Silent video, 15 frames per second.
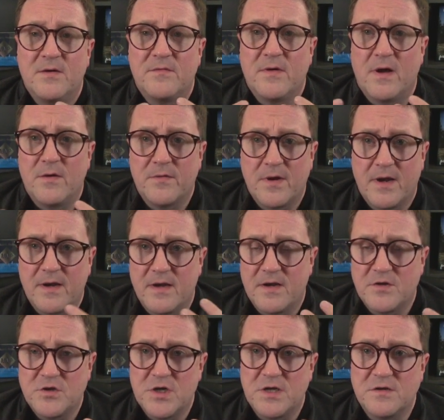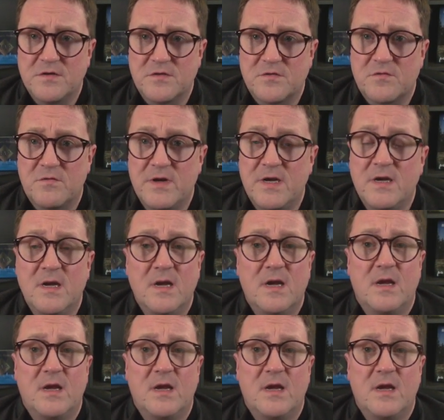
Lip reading: route and change the screen,